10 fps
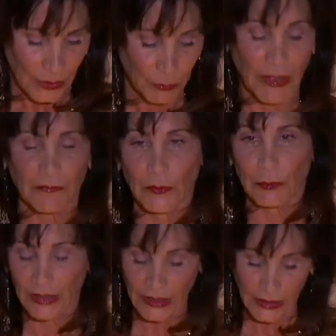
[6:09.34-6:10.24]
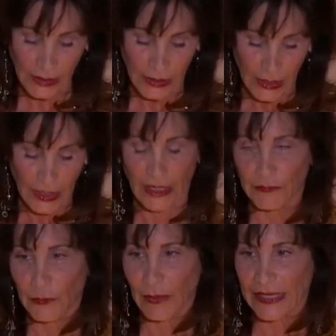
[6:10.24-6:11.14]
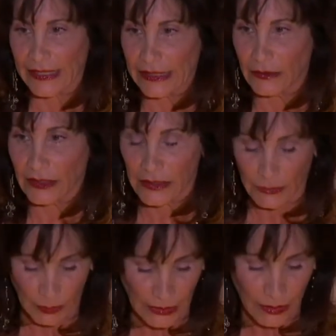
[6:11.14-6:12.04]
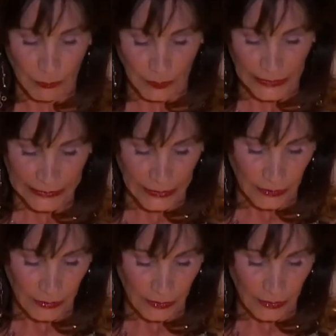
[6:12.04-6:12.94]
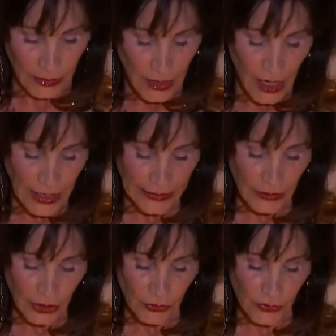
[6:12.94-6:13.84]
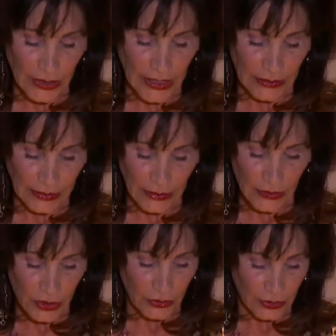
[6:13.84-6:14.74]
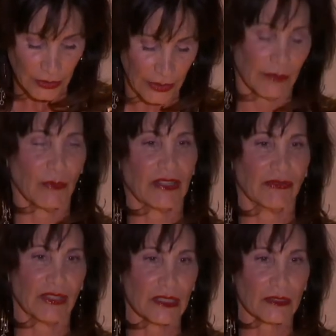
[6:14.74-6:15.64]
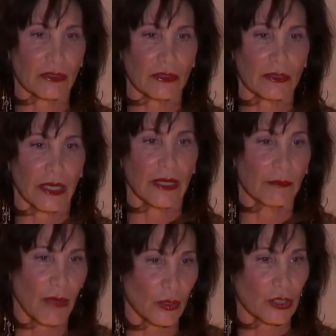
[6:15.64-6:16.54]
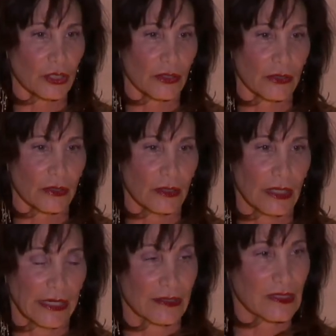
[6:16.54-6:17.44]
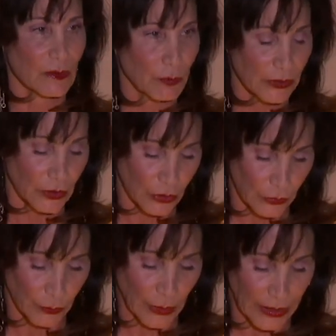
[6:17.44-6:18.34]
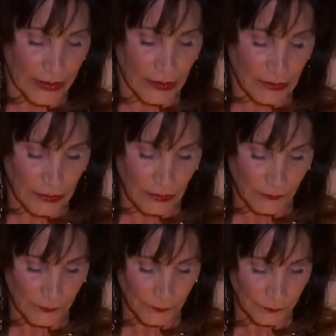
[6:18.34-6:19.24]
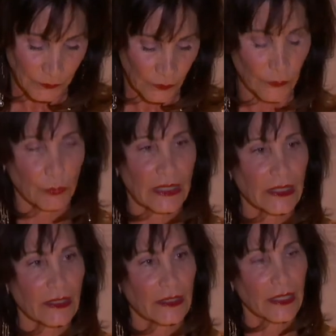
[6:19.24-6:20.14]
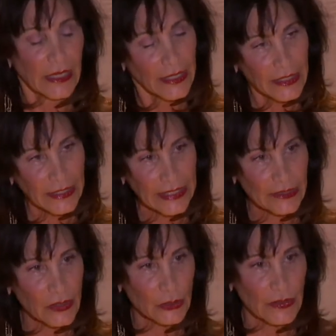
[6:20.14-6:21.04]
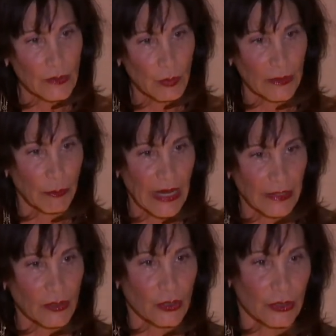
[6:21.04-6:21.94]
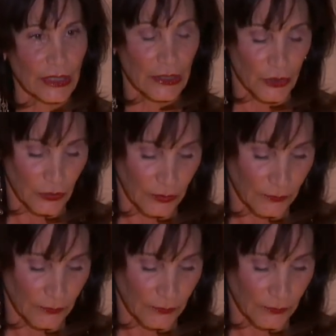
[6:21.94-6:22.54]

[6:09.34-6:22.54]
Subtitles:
But for me, and for my healing to be complete, I knew that I needed to look at my physical, emotional, and spiritual bodies. For me, cancer has been a master teacher.